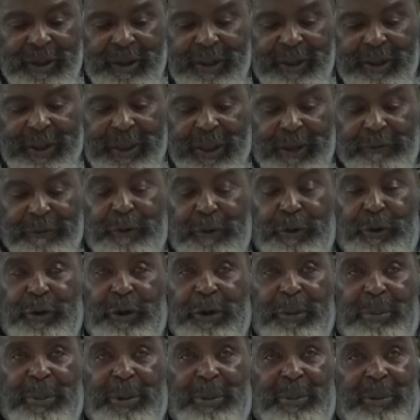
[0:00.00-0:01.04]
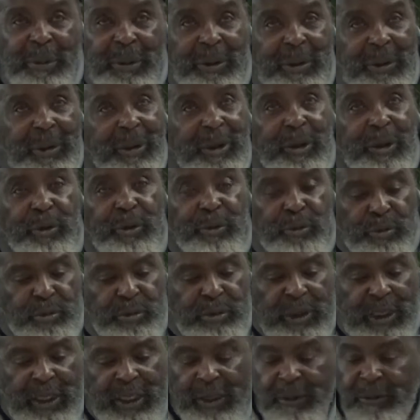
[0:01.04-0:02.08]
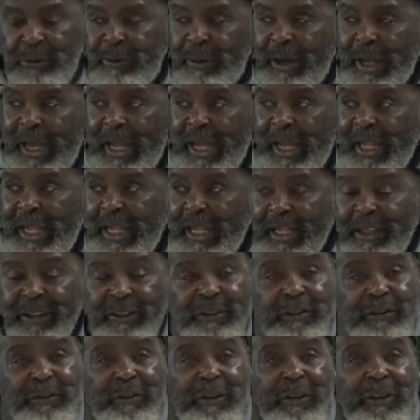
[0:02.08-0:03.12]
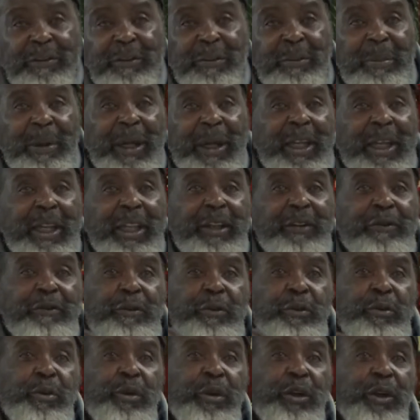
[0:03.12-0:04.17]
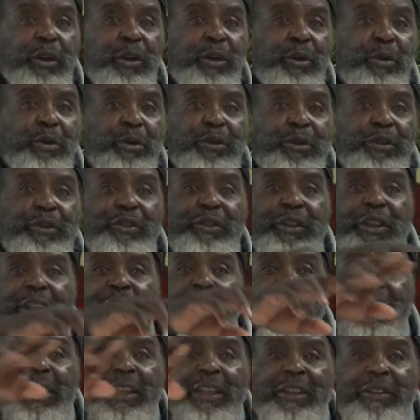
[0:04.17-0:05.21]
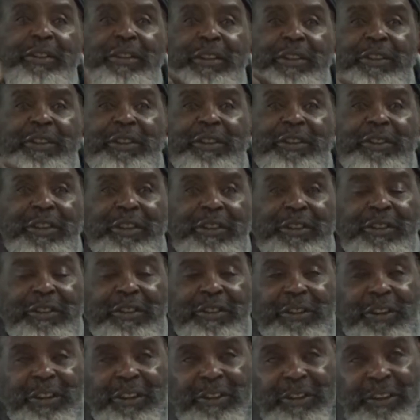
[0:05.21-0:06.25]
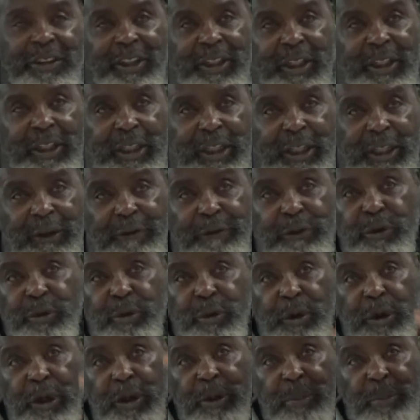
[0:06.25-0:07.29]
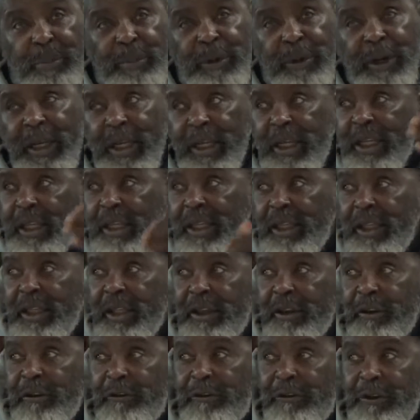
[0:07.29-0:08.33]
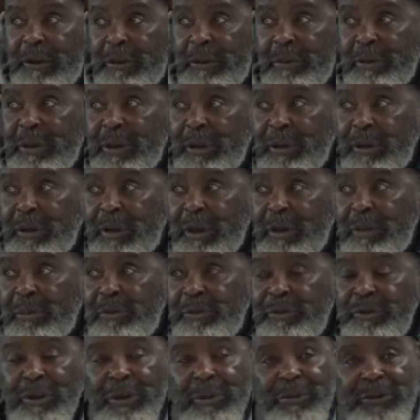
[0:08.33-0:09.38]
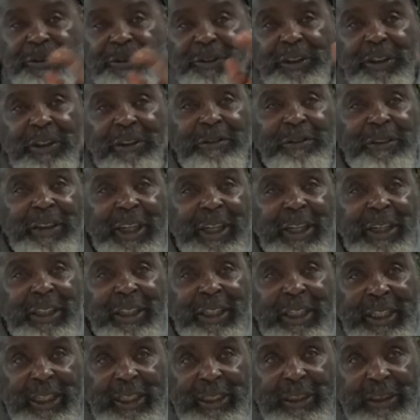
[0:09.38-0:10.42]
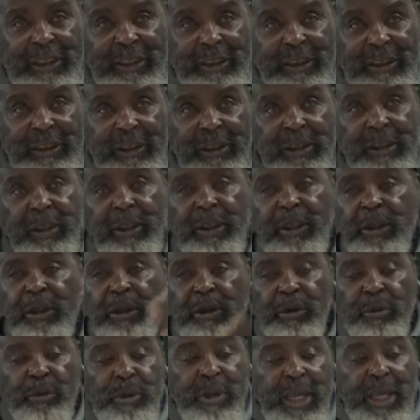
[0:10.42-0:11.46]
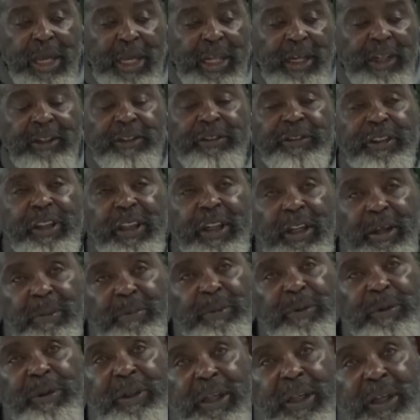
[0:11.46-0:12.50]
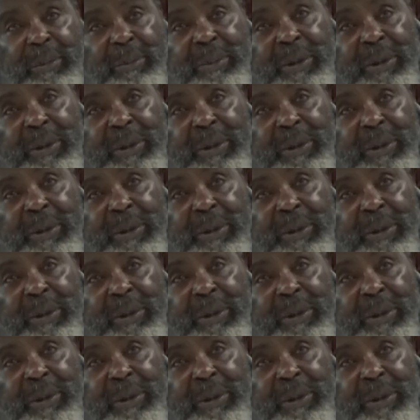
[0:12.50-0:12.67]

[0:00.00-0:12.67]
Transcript: Now, if you remember, we had rides for everybody. If you want to go to see the such and such and such, if you want to break from the humdrum stuff down there, we had it set up. You come